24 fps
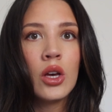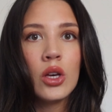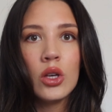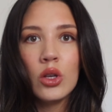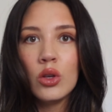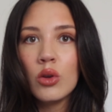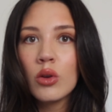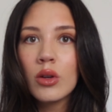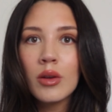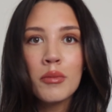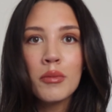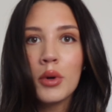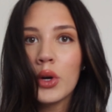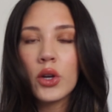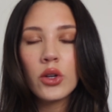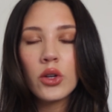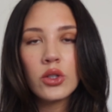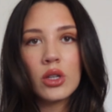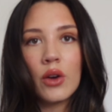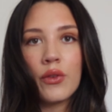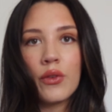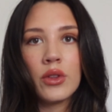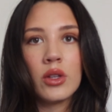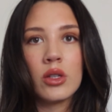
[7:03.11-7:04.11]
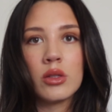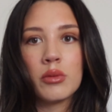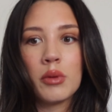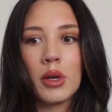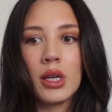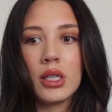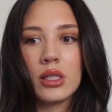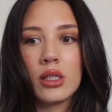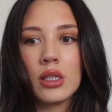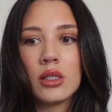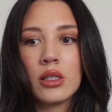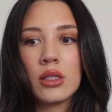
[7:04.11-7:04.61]
You can put yourself in those
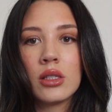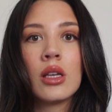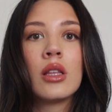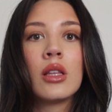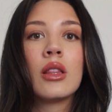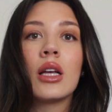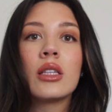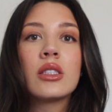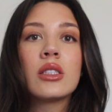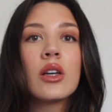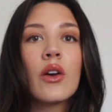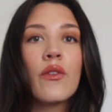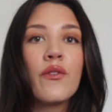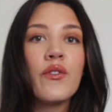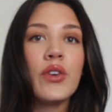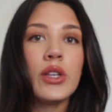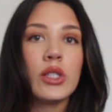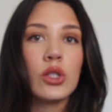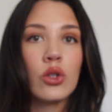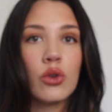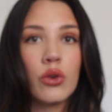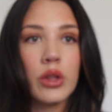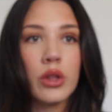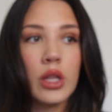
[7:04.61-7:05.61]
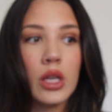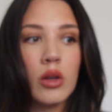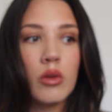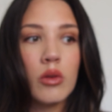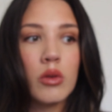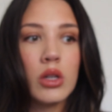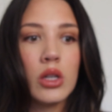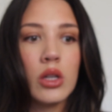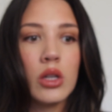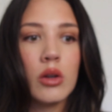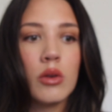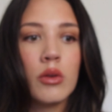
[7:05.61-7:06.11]
places. That's like a physical thing you
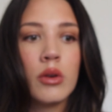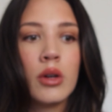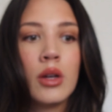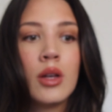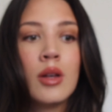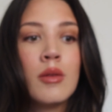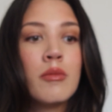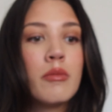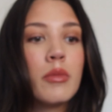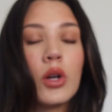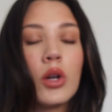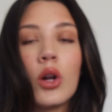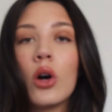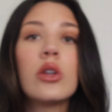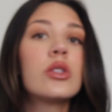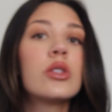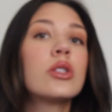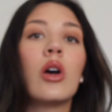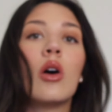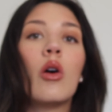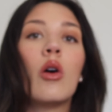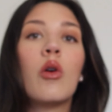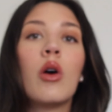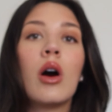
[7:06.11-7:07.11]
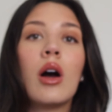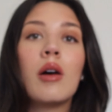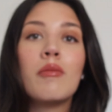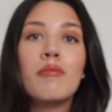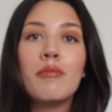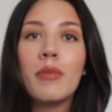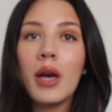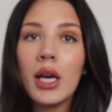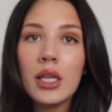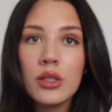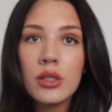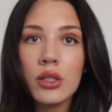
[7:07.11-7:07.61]
can do. But also
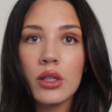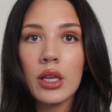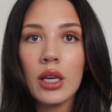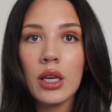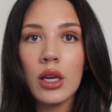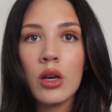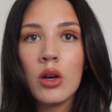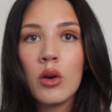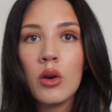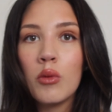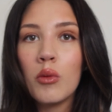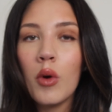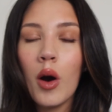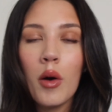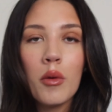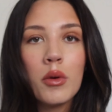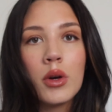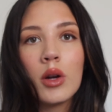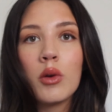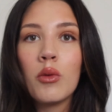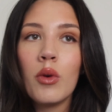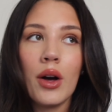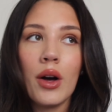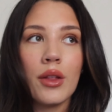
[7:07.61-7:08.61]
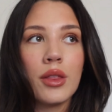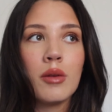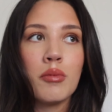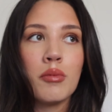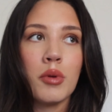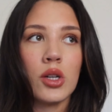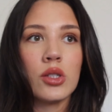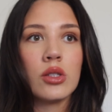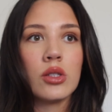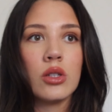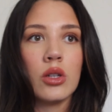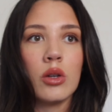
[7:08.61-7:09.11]
mentally, what would a wealthy
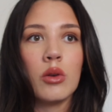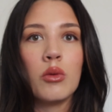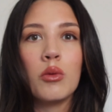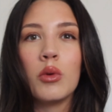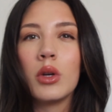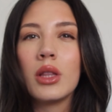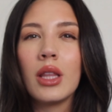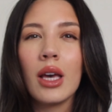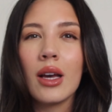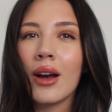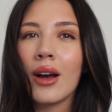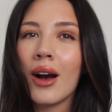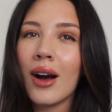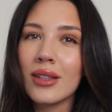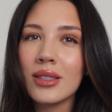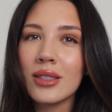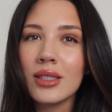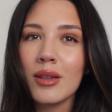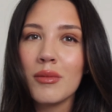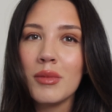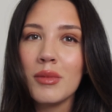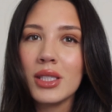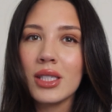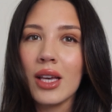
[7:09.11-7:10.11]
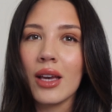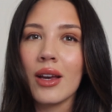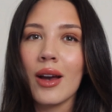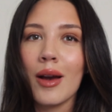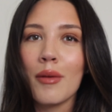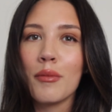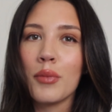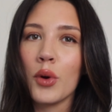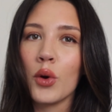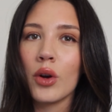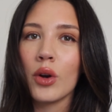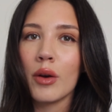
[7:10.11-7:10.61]
person do? Would they constantly be saying,
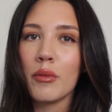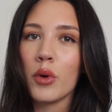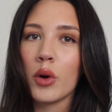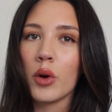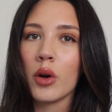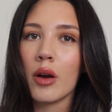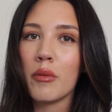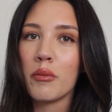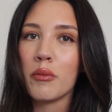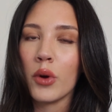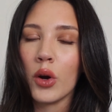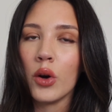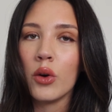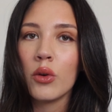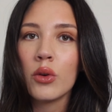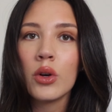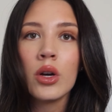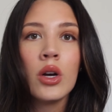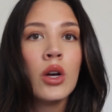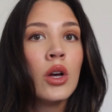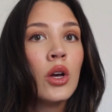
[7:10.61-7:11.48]
I'm broke, I'm broke, I'm broke?